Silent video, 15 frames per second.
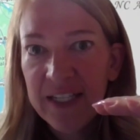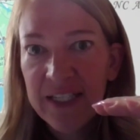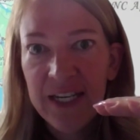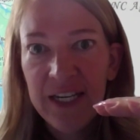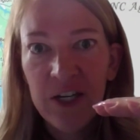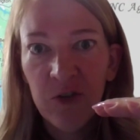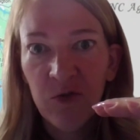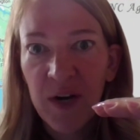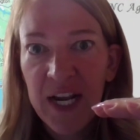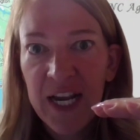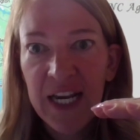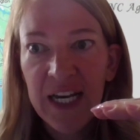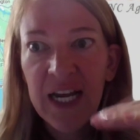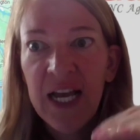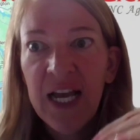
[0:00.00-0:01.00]
easy to
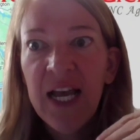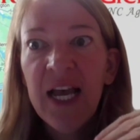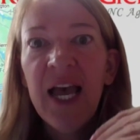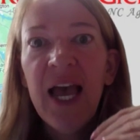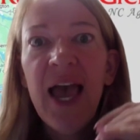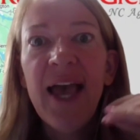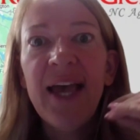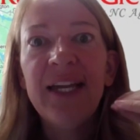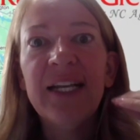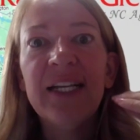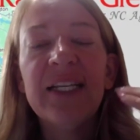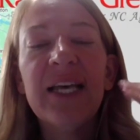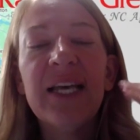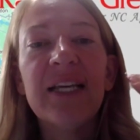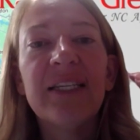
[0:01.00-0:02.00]
read. And
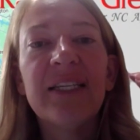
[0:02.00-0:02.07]
it has